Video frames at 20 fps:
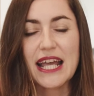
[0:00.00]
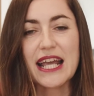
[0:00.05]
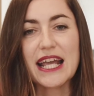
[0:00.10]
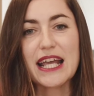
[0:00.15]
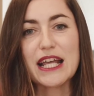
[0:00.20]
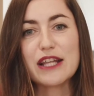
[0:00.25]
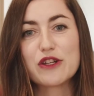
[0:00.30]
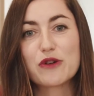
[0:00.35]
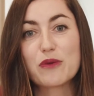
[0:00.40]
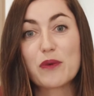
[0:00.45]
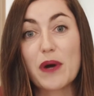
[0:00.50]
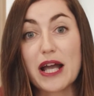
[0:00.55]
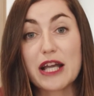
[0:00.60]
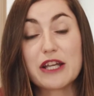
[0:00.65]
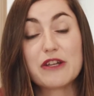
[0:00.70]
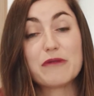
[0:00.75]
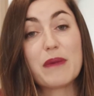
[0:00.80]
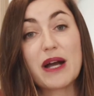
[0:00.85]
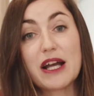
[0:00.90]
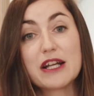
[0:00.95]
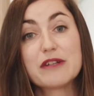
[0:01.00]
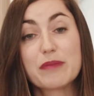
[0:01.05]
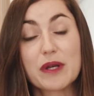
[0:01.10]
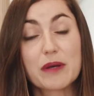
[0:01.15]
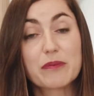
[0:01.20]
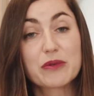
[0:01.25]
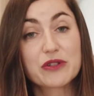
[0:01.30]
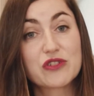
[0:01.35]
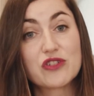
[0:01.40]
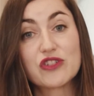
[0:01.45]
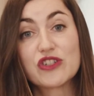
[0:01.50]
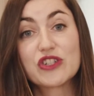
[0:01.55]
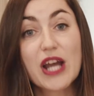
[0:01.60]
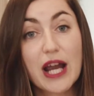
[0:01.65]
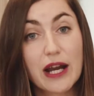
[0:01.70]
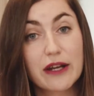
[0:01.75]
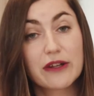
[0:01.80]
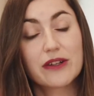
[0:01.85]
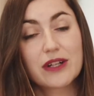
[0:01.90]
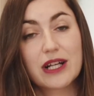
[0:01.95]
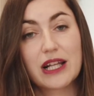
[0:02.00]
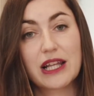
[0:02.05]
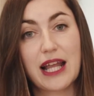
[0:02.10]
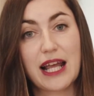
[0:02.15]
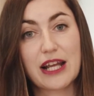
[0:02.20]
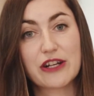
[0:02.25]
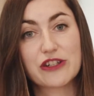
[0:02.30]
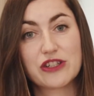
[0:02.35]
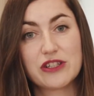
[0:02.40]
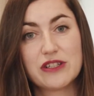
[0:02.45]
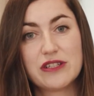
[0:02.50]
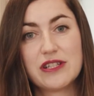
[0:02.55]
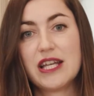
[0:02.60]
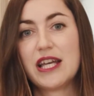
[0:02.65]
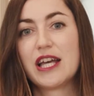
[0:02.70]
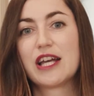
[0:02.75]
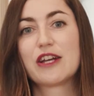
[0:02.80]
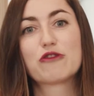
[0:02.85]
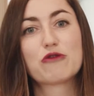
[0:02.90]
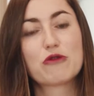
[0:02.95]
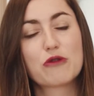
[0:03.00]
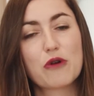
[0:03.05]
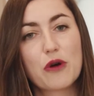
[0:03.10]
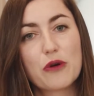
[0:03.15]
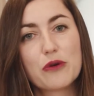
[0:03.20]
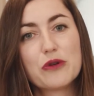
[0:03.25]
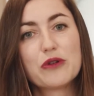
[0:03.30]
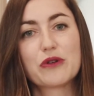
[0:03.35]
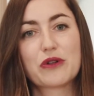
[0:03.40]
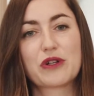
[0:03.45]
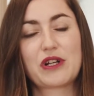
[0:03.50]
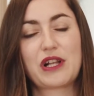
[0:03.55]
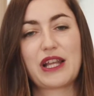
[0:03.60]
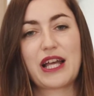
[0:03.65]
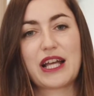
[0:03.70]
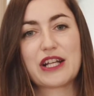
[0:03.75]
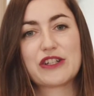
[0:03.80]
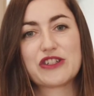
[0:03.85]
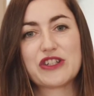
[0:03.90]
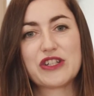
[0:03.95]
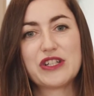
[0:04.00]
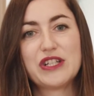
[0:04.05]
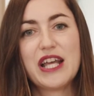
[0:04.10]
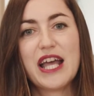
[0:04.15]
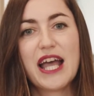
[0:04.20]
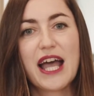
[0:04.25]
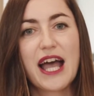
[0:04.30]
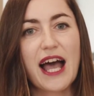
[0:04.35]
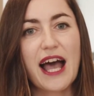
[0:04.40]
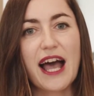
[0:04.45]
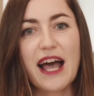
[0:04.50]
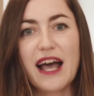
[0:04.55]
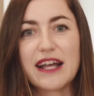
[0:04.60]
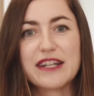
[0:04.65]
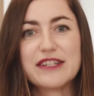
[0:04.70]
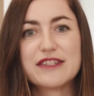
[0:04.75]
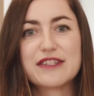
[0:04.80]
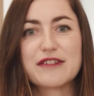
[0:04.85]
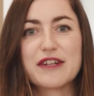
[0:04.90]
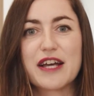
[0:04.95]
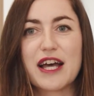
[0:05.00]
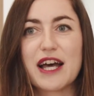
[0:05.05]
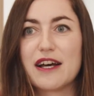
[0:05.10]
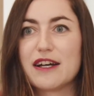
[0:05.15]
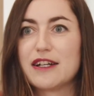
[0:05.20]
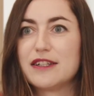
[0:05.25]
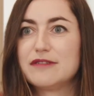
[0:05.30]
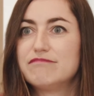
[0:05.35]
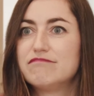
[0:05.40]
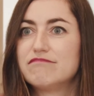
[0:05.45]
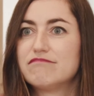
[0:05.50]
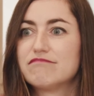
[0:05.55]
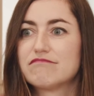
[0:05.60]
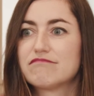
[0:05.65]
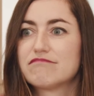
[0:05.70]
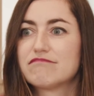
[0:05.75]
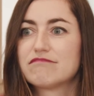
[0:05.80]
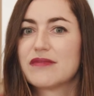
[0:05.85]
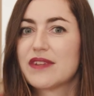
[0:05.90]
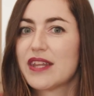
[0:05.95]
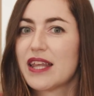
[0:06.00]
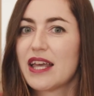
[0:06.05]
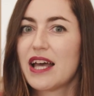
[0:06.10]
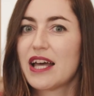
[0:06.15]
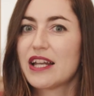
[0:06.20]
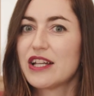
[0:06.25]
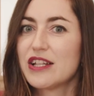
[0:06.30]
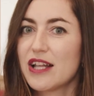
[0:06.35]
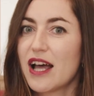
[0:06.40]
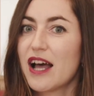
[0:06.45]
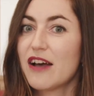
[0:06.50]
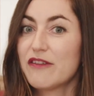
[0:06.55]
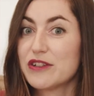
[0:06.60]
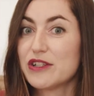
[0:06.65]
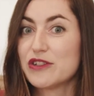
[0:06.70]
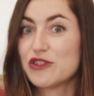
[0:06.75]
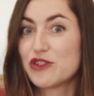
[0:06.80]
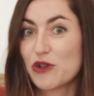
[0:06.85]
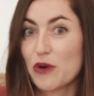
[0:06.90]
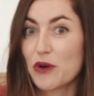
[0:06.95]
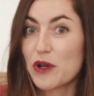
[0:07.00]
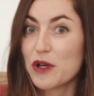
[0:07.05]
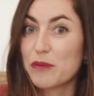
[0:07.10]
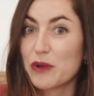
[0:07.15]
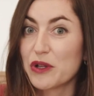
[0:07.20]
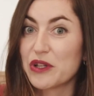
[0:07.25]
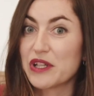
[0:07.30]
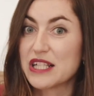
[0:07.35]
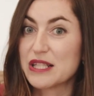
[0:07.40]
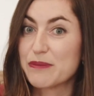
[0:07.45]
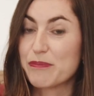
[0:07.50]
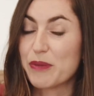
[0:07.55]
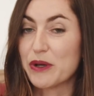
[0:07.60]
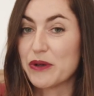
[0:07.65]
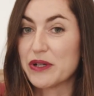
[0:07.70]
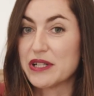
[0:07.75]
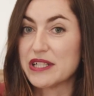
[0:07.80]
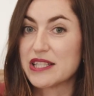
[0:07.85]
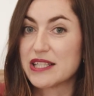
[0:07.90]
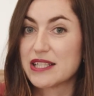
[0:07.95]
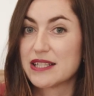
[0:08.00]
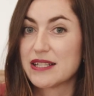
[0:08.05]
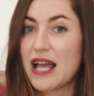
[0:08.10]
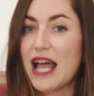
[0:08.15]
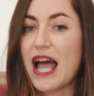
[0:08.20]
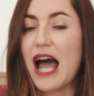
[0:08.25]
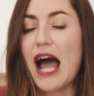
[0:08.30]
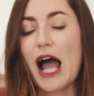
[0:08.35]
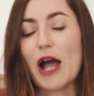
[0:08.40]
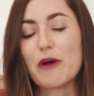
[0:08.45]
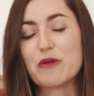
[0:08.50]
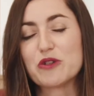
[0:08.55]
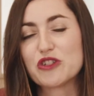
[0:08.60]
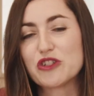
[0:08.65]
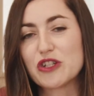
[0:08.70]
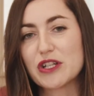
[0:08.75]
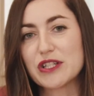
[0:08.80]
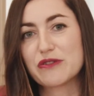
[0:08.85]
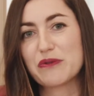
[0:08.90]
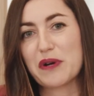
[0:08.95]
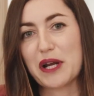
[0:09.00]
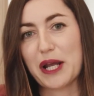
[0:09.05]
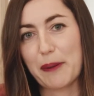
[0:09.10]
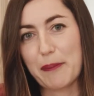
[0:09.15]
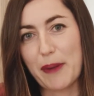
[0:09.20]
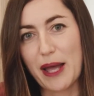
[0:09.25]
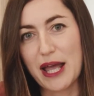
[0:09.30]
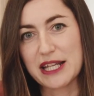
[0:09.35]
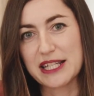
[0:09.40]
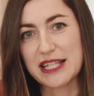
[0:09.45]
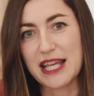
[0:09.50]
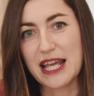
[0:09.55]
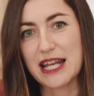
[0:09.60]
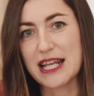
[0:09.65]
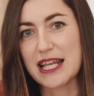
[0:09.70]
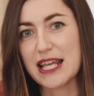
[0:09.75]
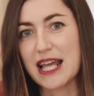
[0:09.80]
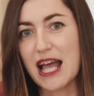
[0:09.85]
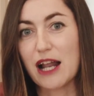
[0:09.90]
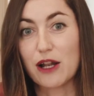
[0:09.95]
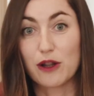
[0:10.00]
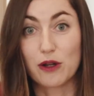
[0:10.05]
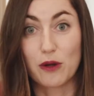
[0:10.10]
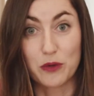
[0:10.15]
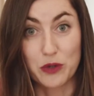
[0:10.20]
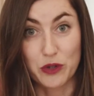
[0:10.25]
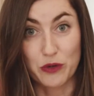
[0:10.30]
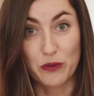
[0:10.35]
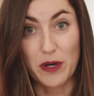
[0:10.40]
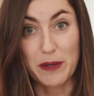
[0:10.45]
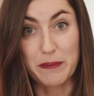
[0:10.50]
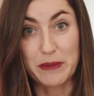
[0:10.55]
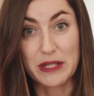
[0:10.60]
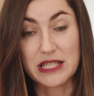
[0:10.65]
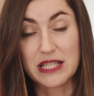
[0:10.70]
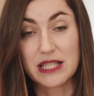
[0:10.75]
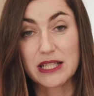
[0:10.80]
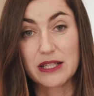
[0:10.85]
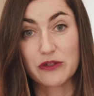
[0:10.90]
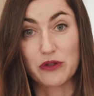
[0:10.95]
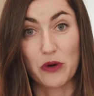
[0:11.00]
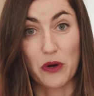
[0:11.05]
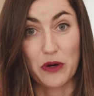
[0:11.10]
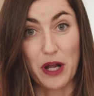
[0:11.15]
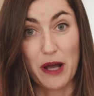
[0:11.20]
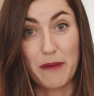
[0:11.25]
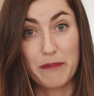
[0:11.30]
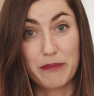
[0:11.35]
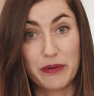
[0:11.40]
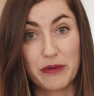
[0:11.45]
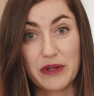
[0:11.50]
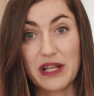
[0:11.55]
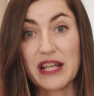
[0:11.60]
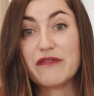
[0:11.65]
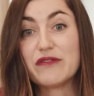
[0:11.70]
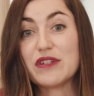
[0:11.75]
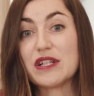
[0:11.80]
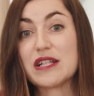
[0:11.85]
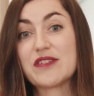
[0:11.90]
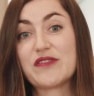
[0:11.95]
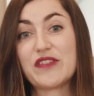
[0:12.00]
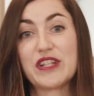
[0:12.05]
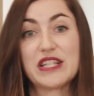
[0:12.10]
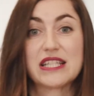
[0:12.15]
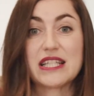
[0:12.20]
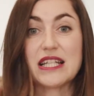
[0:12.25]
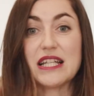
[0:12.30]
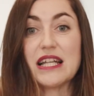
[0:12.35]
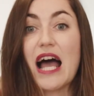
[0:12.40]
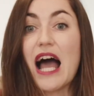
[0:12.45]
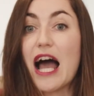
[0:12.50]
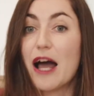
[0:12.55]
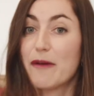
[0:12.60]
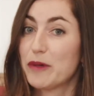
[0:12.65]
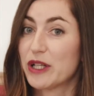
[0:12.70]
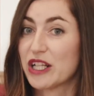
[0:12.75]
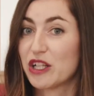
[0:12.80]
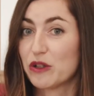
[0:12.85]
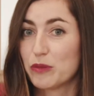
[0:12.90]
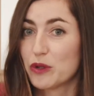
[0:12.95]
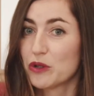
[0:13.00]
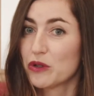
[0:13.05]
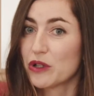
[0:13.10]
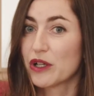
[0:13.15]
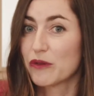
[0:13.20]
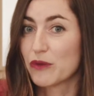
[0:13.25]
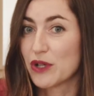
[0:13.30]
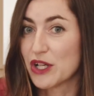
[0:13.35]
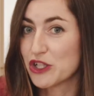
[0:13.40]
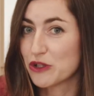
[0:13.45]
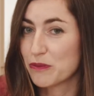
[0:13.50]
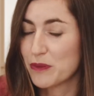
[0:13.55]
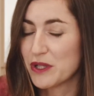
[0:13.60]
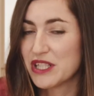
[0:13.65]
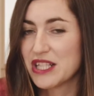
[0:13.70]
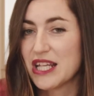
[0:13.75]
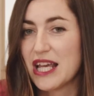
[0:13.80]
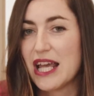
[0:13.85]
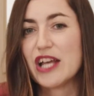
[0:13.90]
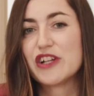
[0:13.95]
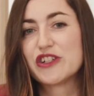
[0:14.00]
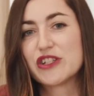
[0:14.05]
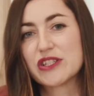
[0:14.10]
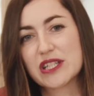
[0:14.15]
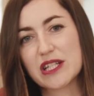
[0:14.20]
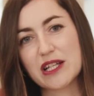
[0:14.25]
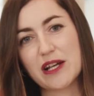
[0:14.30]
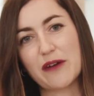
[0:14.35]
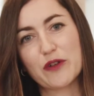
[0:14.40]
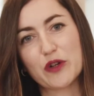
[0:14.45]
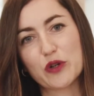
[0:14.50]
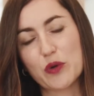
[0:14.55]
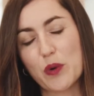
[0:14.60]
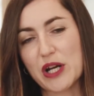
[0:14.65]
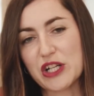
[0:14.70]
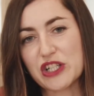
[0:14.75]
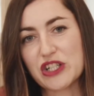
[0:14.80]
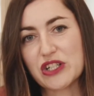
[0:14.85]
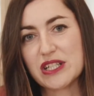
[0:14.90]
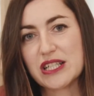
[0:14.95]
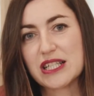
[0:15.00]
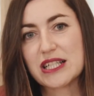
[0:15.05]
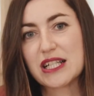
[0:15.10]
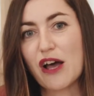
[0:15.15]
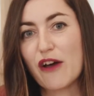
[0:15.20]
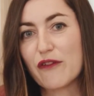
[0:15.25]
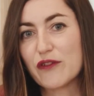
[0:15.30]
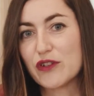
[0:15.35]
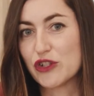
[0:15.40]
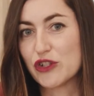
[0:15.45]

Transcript: Either way, you might be able to share your collection, grow your collection, and have an enjoyable experience. I would just recommend getting a loan agreement drawn up, even if it's an amicable arrangement, just to cover questions of